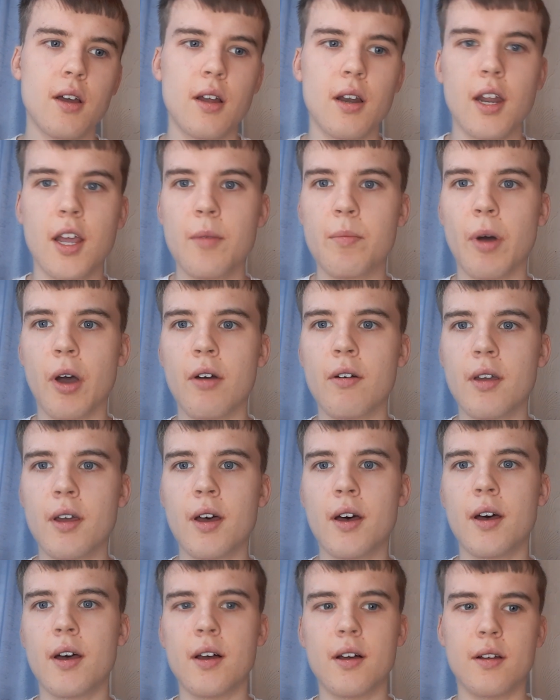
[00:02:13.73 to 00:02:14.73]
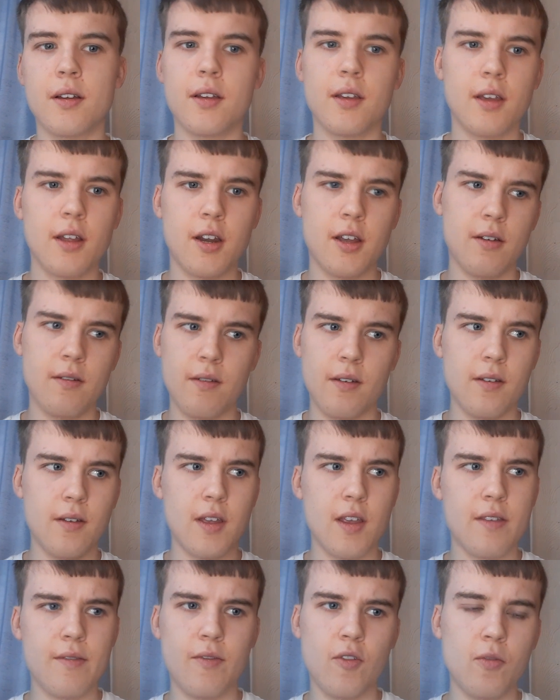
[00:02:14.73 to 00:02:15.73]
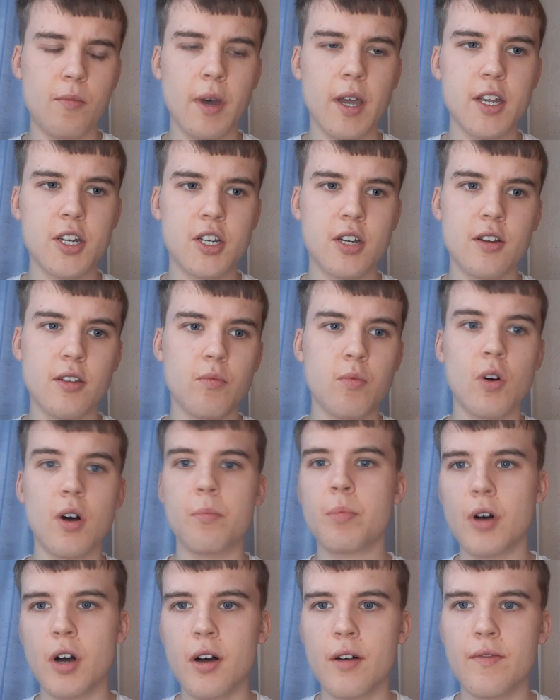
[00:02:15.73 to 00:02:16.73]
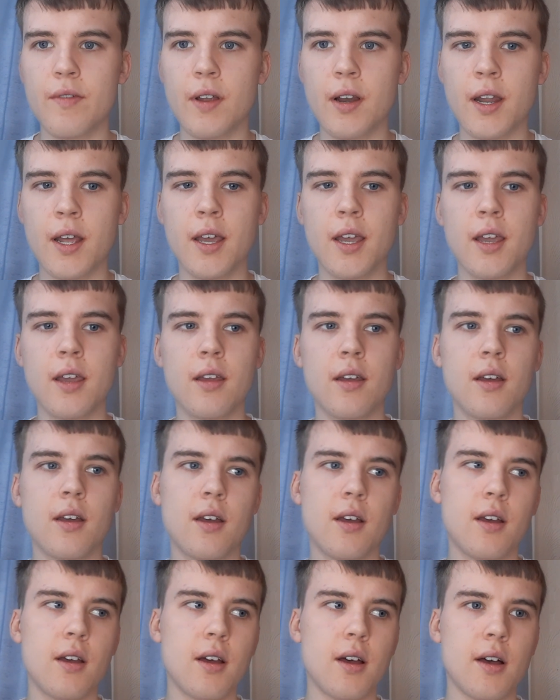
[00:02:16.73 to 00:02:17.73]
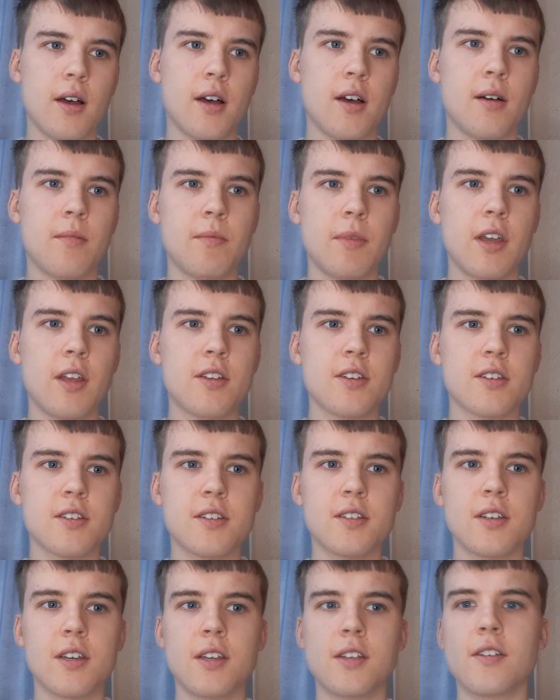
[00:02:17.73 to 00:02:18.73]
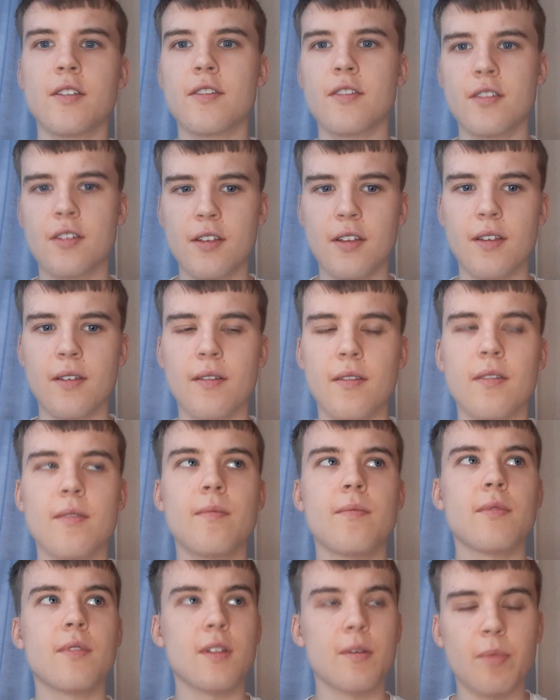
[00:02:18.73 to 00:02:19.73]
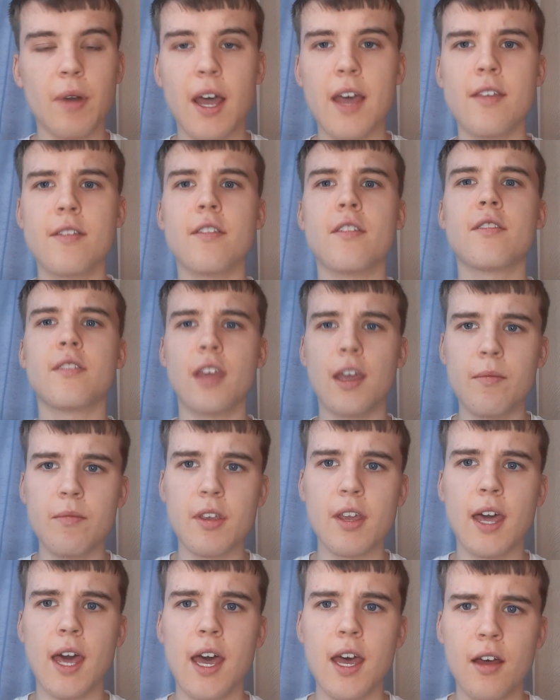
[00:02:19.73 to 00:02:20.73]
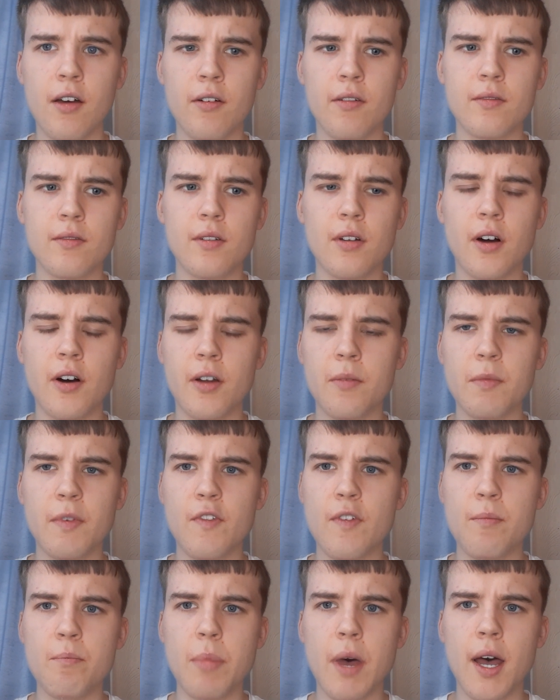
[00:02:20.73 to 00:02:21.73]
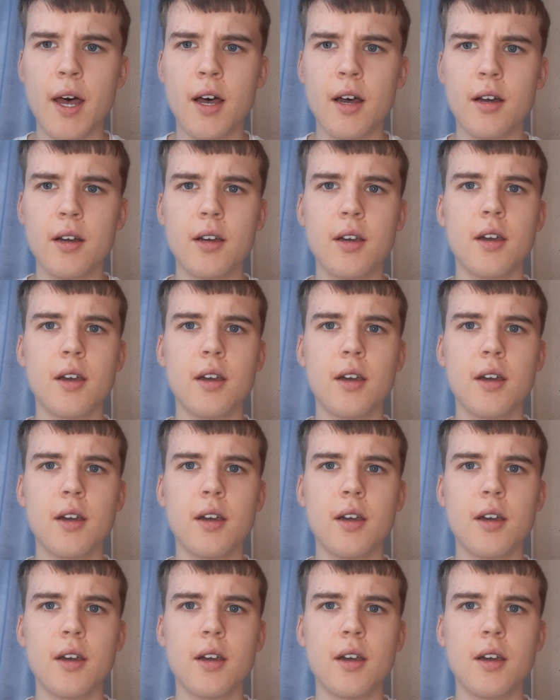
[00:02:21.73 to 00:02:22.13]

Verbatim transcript: Lee Bowyer, you know, his formation has worked perfectly. Um, he just, he just, the players just seem to get on, on with him better.